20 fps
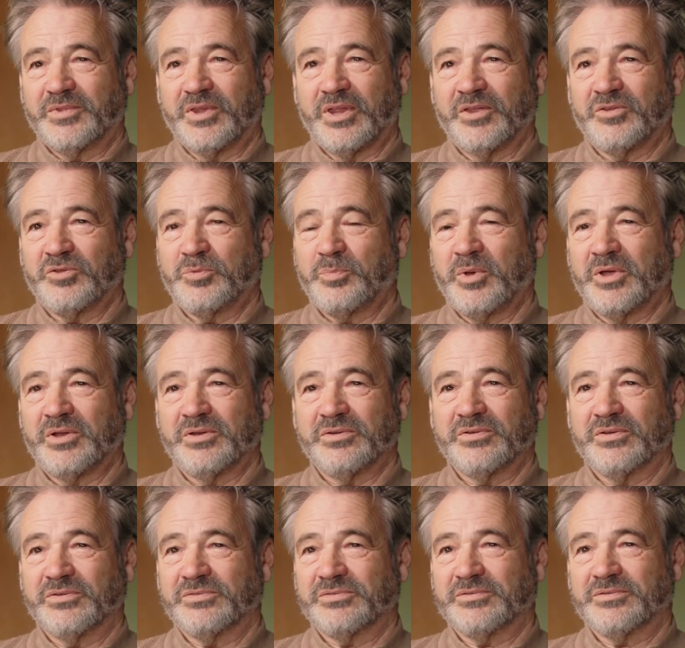It's been
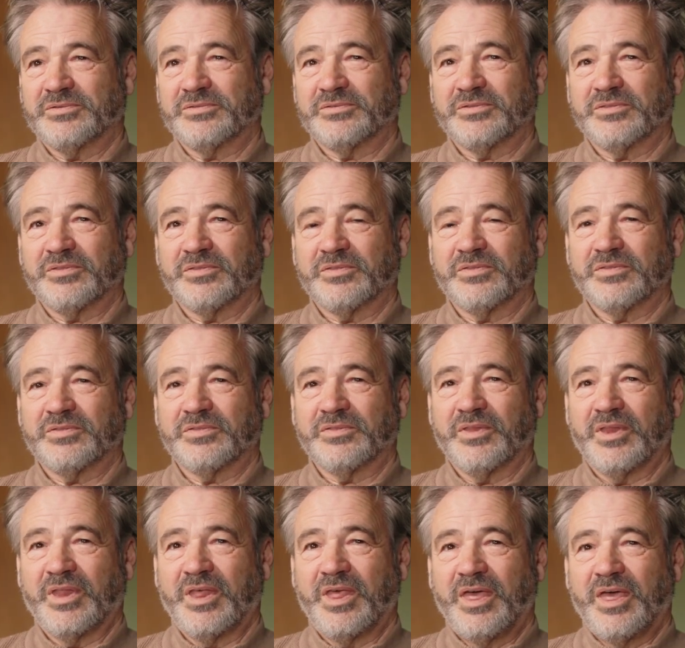just
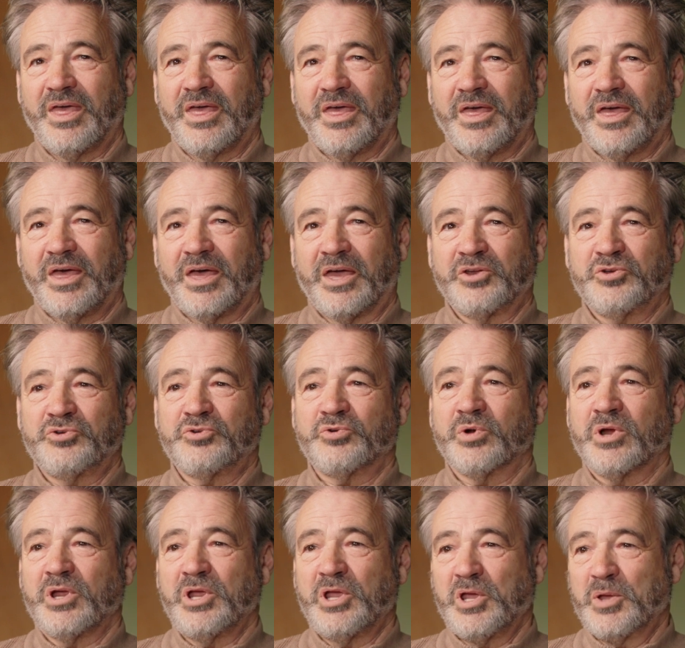a
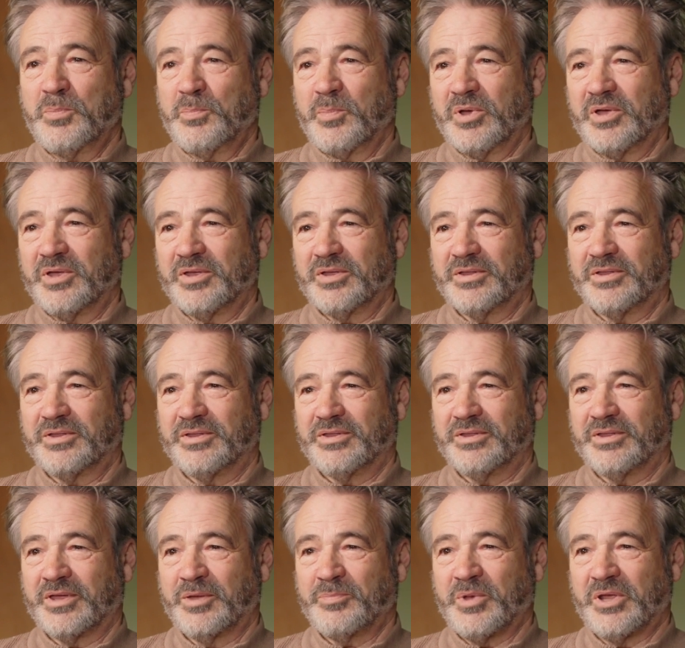dream.
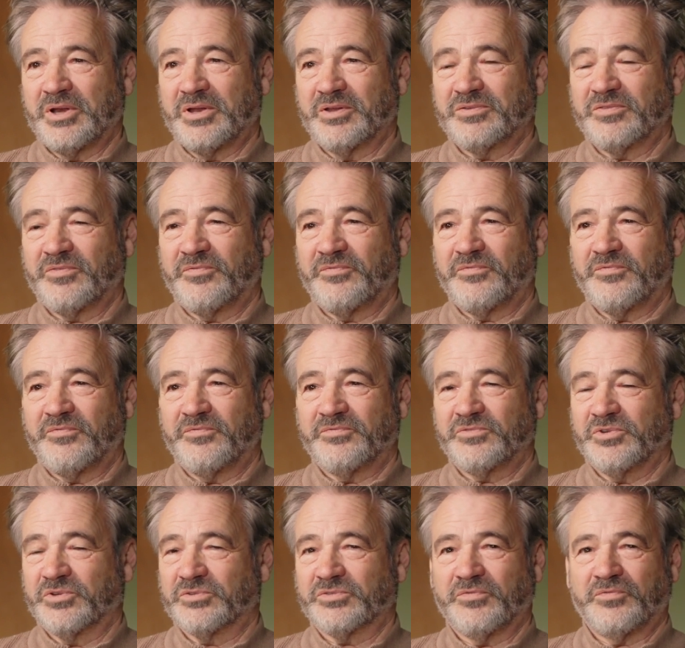I mean, it's
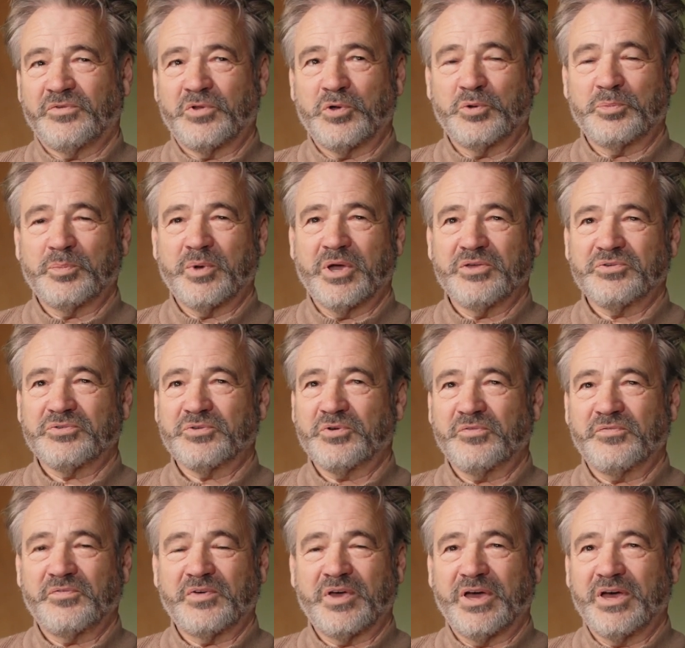just flown by so
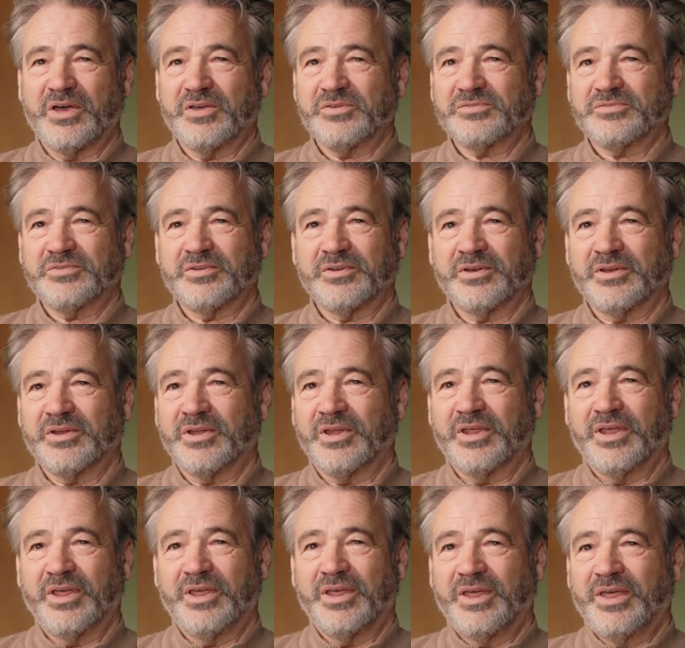fast, and
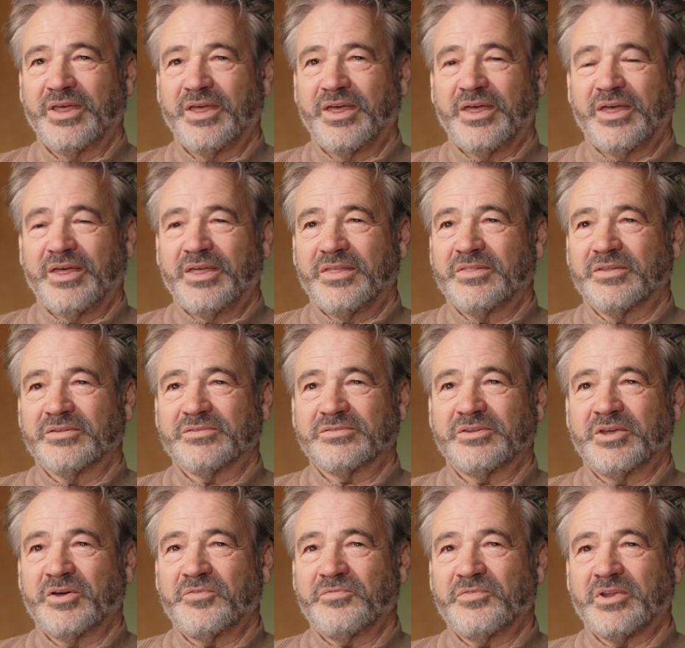the
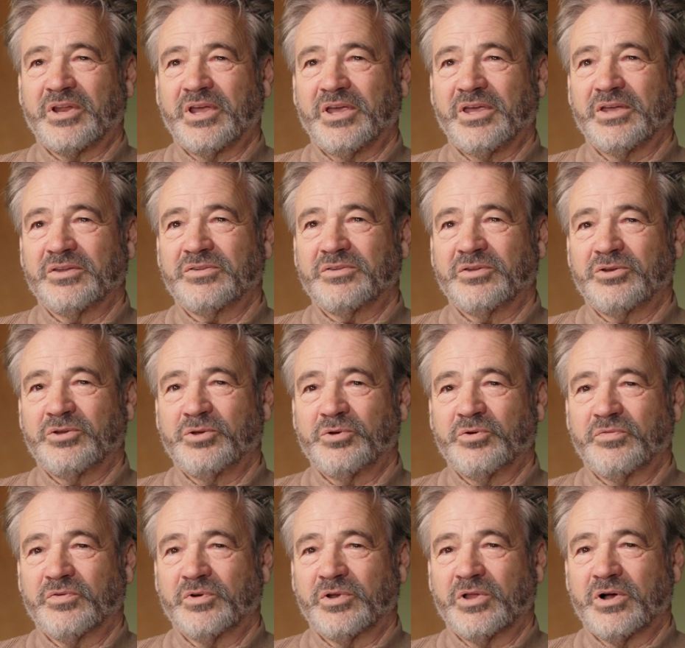stuff that I get to do
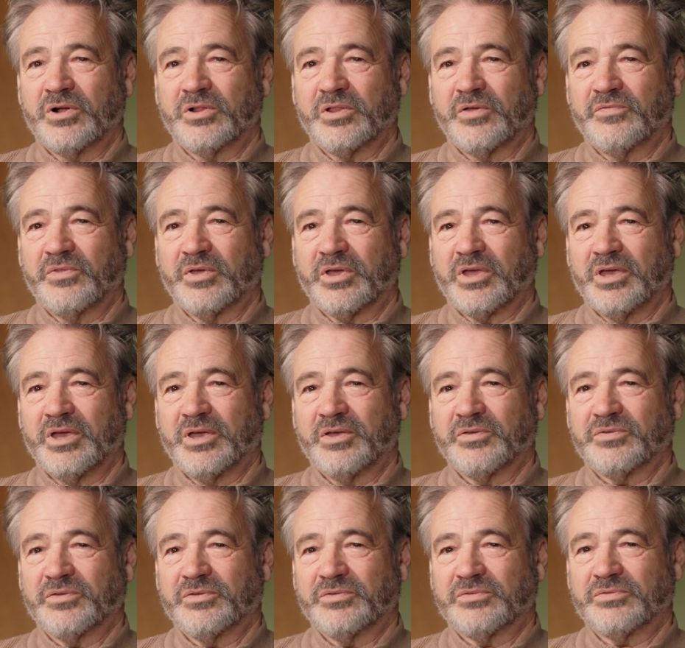for Long Live the
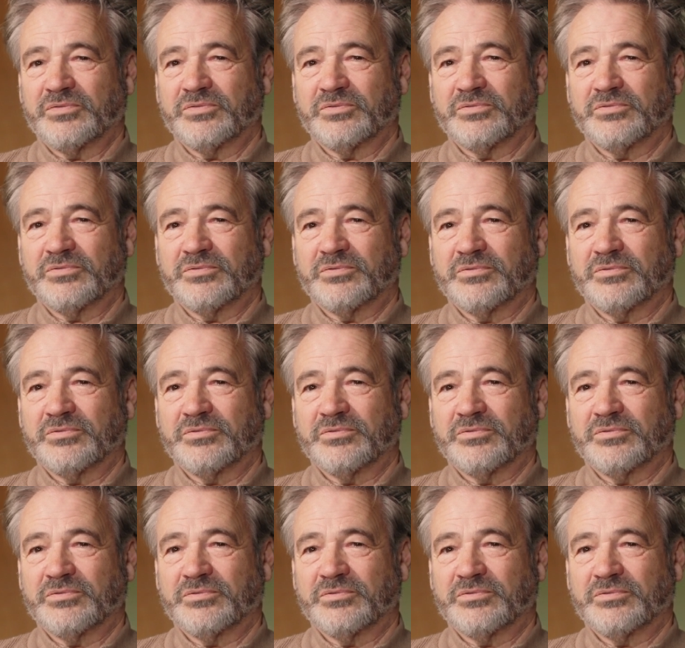Kings is